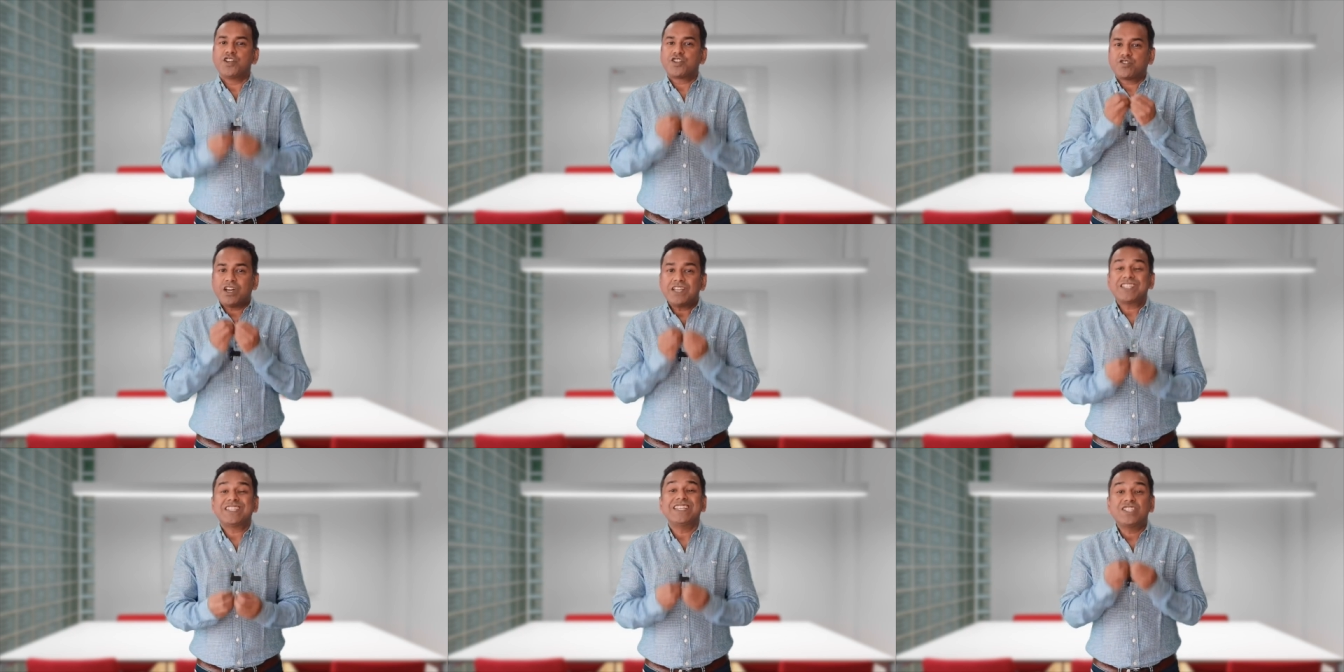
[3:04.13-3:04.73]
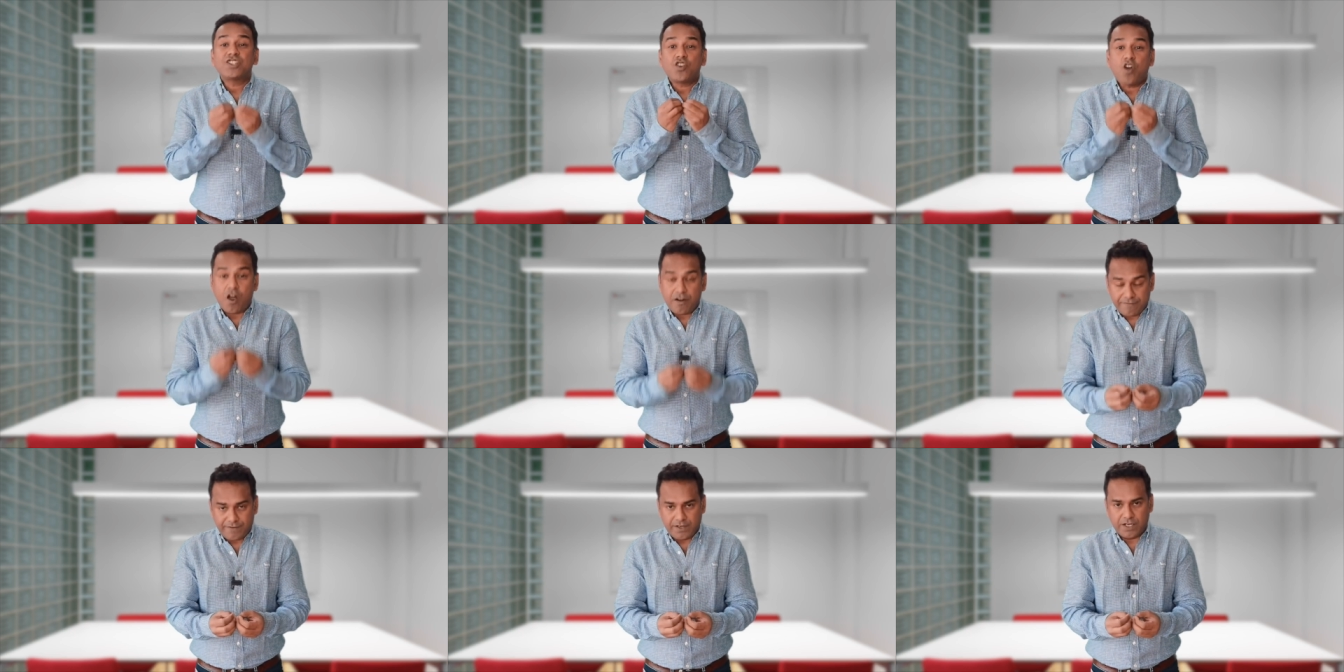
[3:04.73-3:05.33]
Trust is
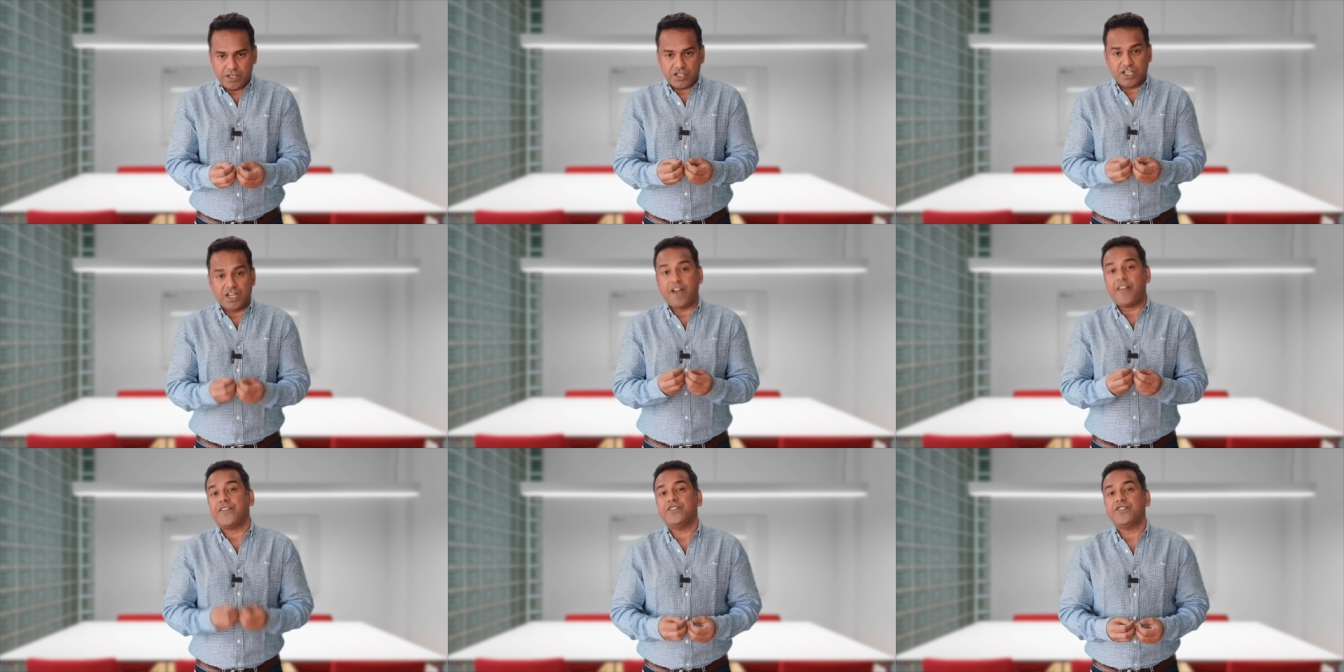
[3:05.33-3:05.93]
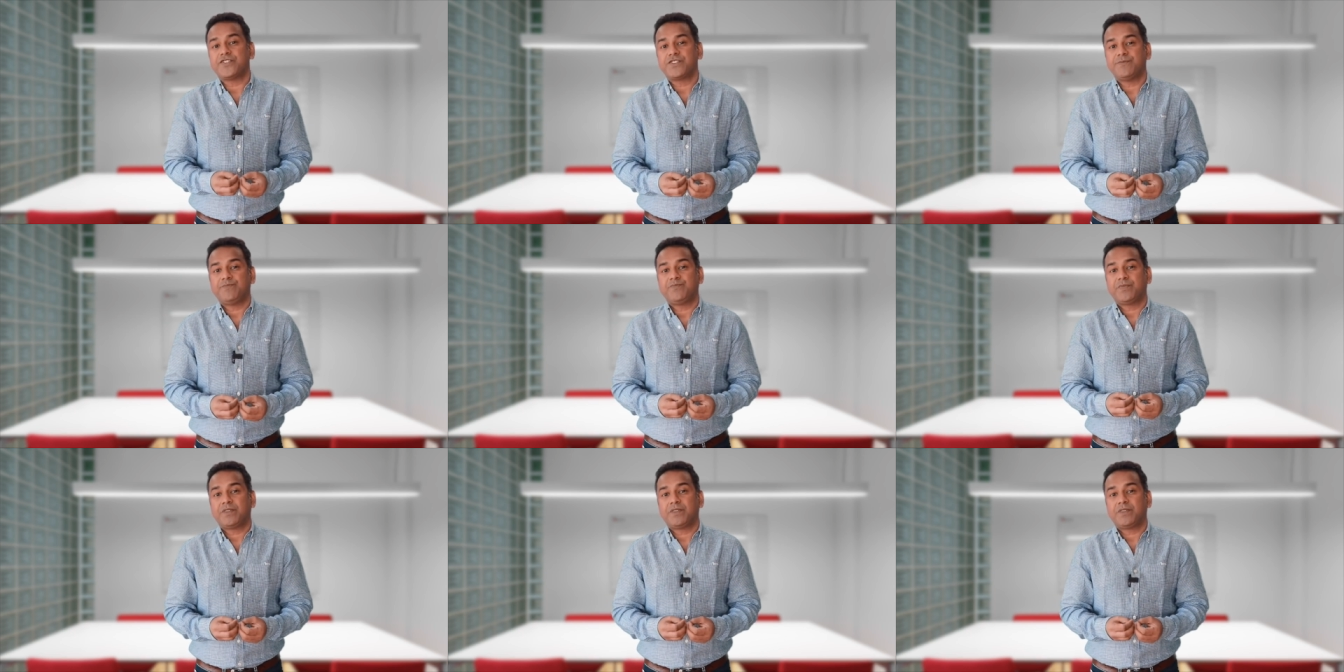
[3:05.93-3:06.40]
confidence in others.